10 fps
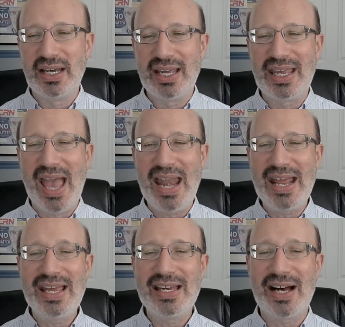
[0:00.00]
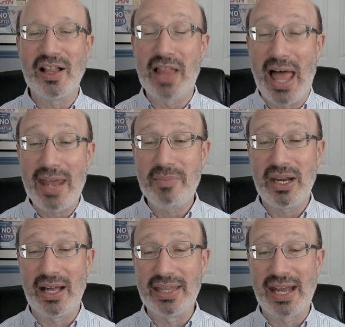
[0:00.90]
Getting alignment
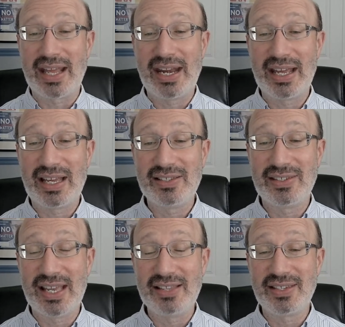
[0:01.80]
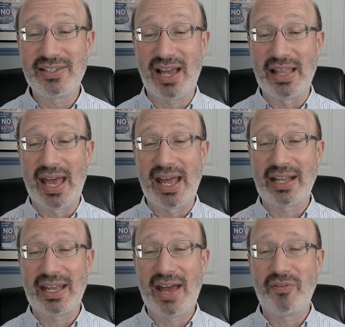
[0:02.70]
on that, getting consensus on that
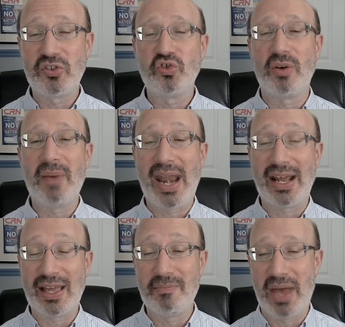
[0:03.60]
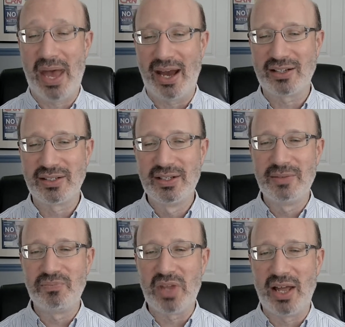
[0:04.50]
can have a dramatic impact
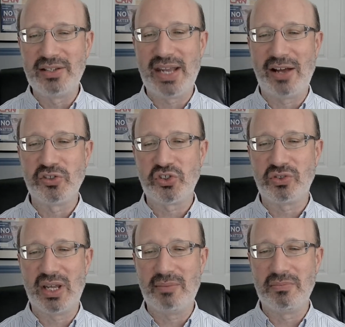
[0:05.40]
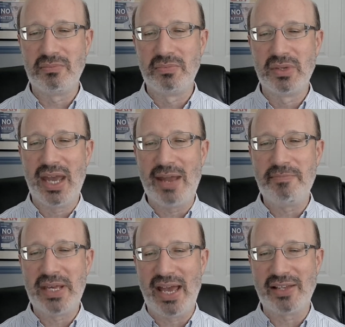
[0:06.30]
on downstream
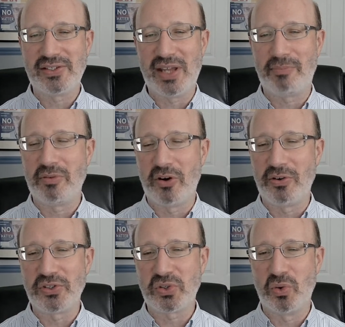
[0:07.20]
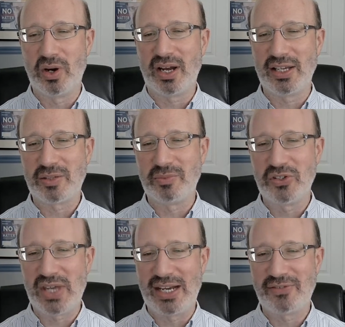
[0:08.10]
NPS, Net Promoter Score, customer
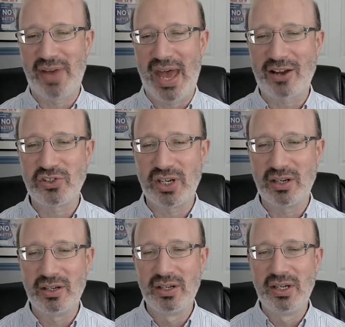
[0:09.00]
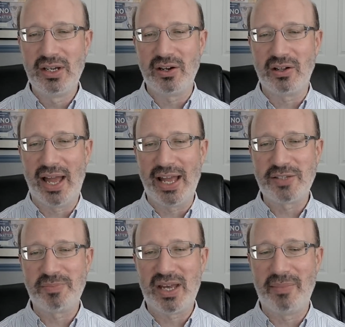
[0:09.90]
satisfaction, your clients
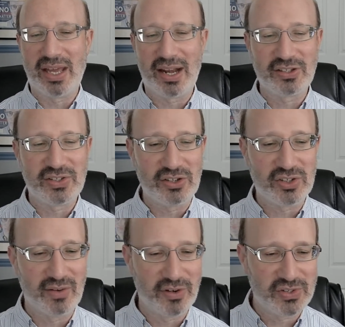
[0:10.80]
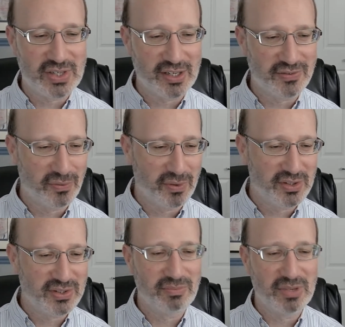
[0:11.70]
becoming an extension of your sales
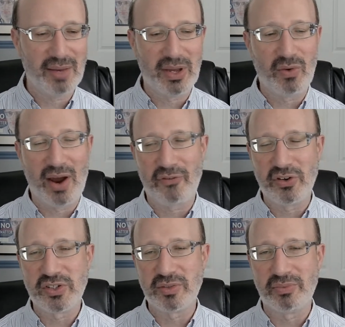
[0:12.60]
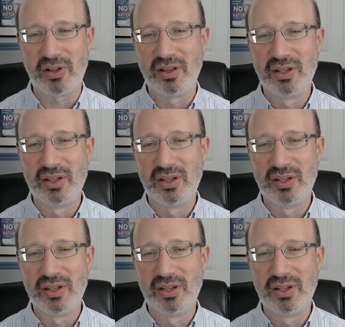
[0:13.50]
force and becoming referenceable